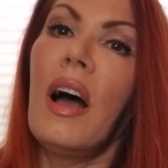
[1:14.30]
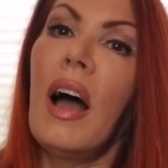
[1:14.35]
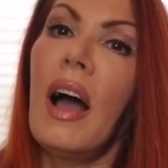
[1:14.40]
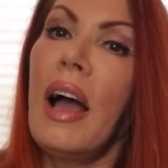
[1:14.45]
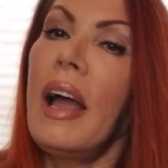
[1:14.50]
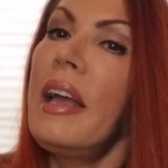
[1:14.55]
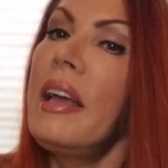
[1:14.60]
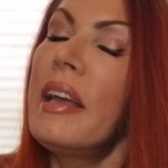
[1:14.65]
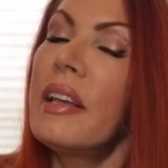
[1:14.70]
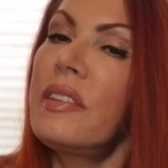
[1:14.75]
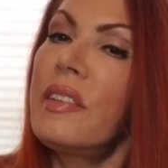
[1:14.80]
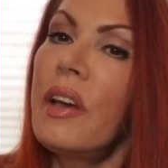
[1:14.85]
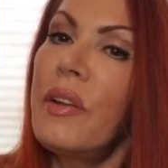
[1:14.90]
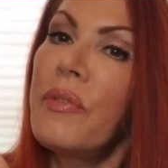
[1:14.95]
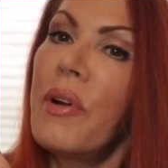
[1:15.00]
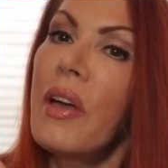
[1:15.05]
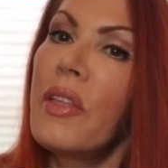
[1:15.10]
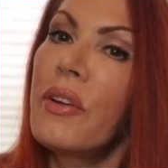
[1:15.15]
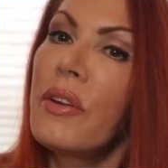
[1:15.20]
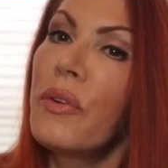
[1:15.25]
I guess I'd
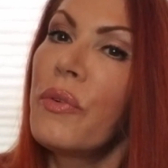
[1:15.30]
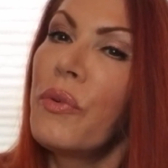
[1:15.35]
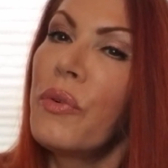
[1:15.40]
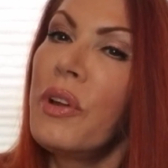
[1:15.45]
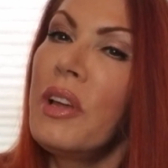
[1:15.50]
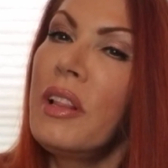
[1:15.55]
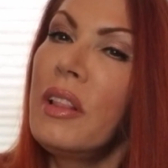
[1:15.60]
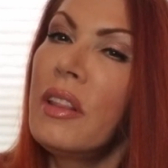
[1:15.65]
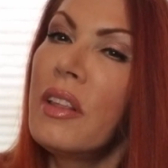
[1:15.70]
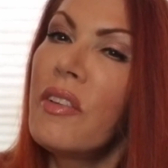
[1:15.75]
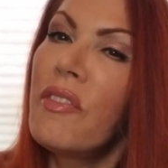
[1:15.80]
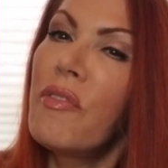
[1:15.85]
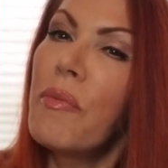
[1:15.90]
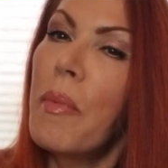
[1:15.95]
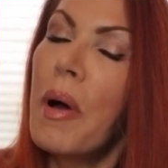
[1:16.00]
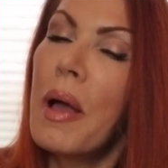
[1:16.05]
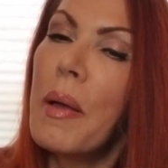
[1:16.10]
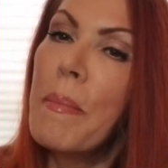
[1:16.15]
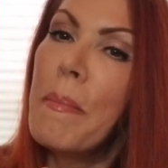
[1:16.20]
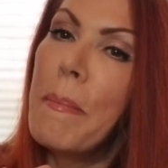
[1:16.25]
rather relive
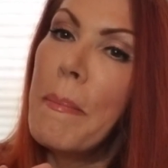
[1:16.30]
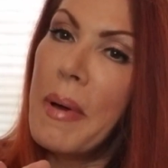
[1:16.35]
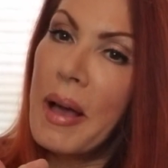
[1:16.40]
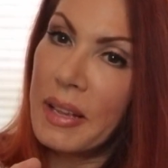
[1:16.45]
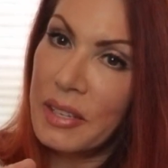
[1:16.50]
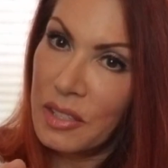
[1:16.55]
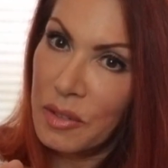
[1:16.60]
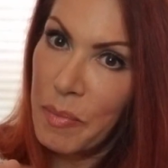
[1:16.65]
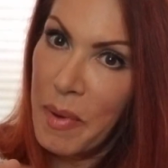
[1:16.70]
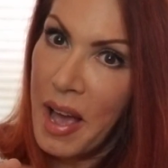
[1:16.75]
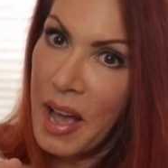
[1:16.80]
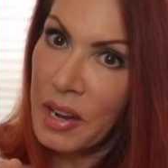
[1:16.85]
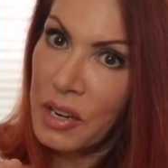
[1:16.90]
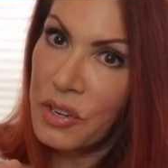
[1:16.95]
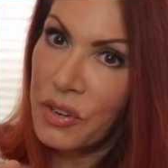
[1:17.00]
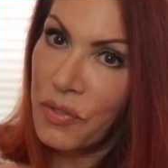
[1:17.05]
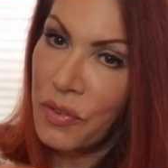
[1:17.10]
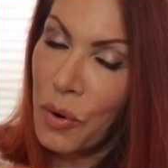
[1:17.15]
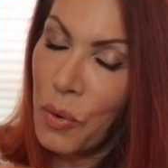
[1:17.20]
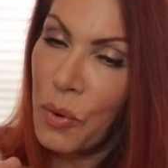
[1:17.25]
my best
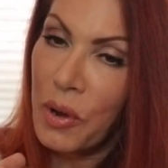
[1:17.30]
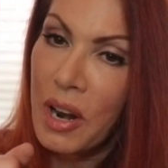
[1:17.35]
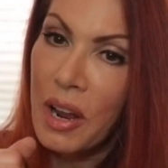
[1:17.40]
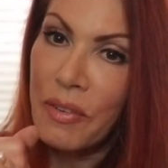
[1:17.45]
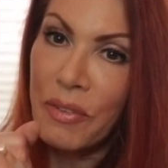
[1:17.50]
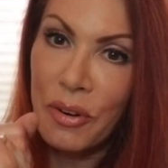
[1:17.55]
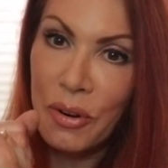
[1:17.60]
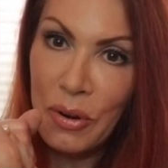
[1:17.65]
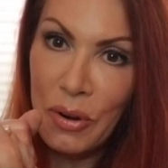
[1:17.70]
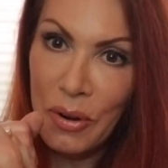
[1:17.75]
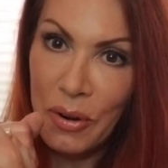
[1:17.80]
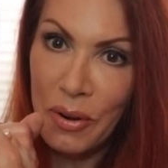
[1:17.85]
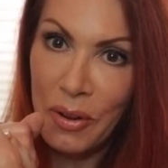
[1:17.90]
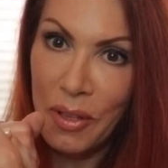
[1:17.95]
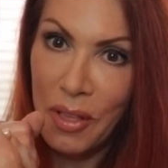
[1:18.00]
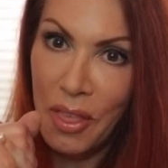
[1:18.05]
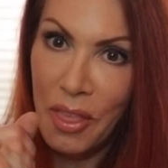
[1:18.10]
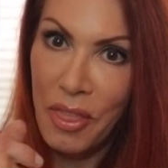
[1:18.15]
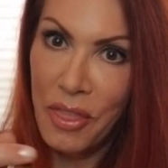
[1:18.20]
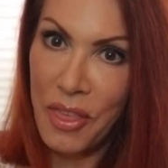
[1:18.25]
match for whatever
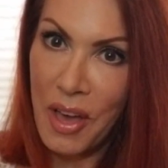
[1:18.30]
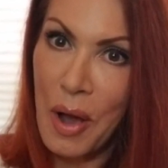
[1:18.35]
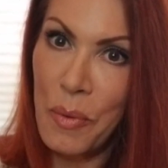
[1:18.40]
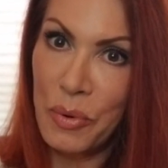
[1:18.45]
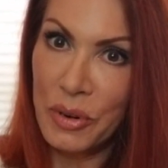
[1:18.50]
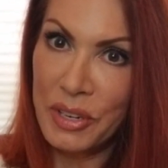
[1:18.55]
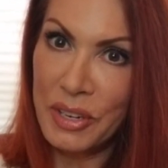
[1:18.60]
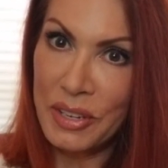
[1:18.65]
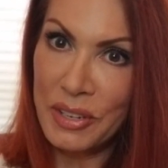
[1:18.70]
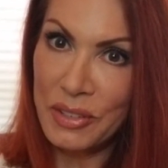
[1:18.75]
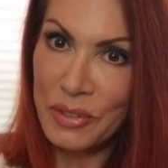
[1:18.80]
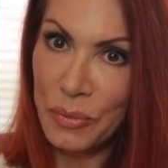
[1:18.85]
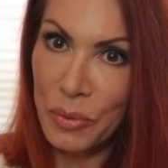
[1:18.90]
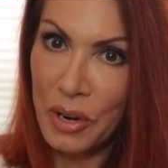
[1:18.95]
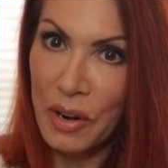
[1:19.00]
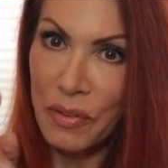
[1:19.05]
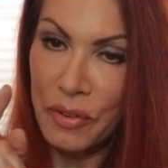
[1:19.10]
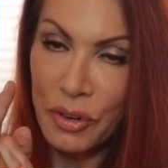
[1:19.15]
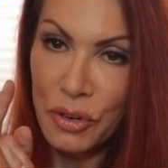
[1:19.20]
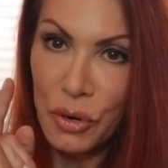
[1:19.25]
that one is,
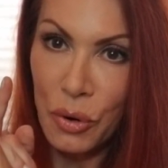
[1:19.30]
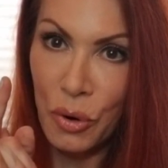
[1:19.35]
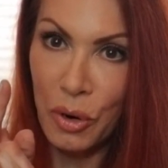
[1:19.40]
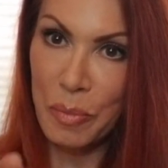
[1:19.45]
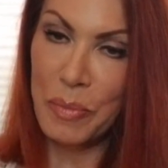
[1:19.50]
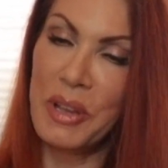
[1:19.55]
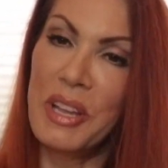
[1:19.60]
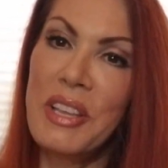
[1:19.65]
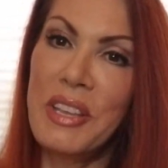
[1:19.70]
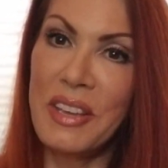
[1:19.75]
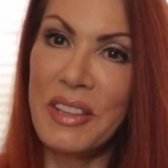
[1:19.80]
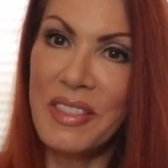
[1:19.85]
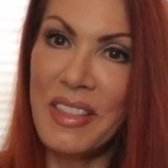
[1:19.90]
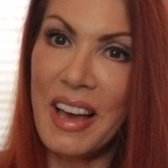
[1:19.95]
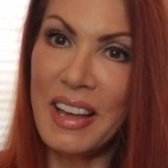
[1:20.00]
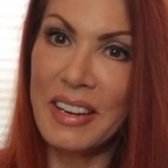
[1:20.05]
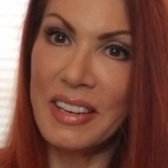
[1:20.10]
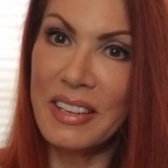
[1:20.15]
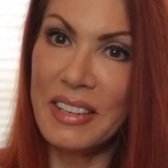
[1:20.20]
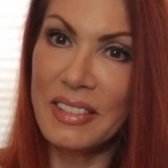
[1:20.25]
whatever your opinion
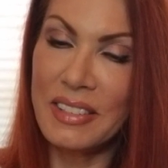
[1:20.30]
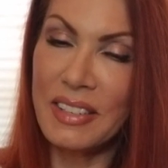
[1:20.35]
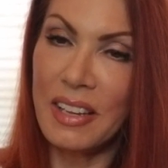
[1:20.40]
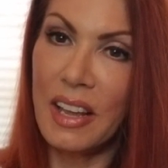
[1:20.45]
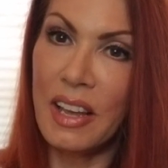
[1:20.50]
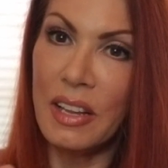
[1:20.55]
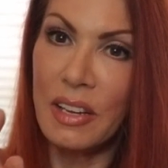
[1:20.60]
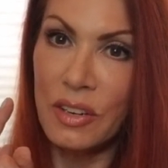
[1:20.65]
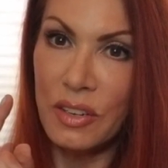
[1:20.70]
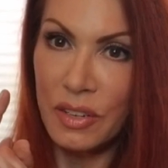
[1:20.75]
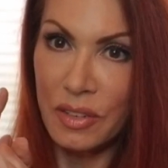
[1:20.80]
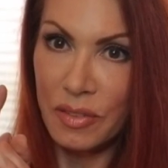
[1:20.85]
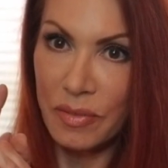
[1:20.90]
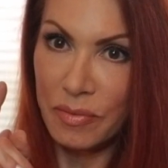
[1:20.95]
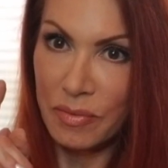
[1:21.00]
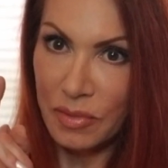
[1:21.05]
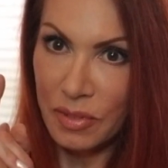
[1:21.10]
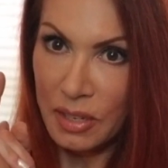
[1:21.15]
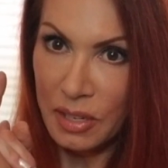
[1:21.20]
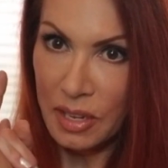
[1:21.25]
that is. And
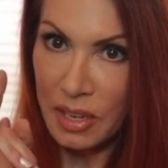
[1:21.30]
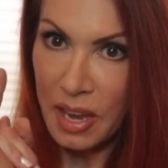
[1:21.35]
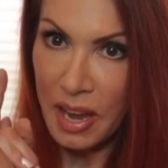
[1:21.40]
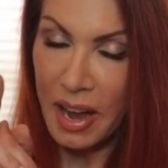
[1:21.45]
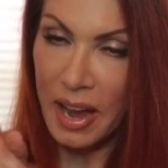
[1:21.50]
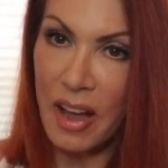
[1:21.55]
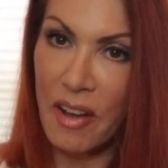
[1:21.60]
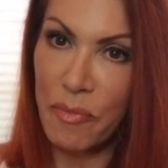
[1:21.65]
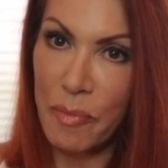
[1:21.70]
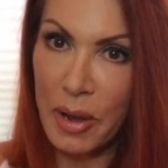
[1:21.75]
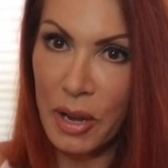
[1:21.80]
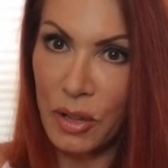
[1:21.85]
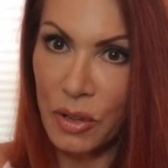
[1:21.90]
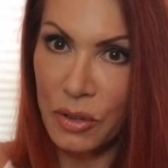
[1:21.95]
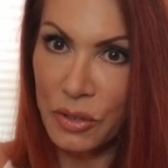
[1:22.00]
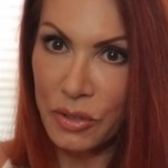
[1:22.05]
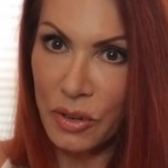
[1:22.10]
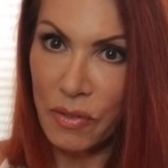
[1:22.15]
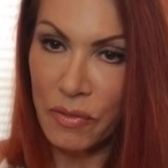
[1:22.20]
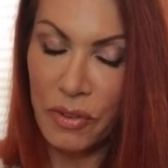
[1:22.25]
yeah, I have my
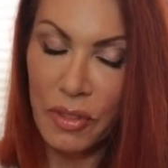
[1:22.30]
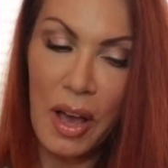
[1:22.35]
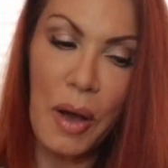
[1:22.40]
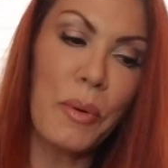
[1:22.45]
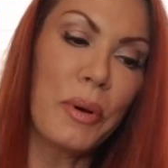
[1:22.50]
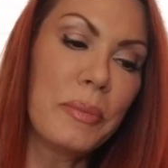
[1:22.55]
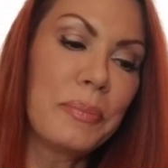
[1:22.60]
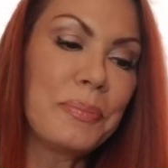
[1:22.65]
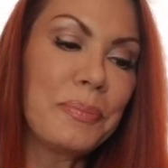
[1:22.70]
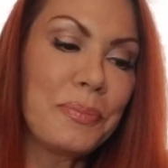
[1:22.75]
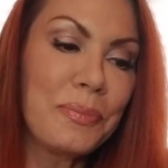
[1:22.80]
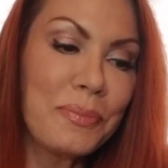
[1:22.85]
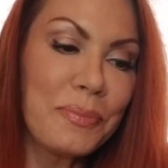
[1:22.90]
clothes on for that one.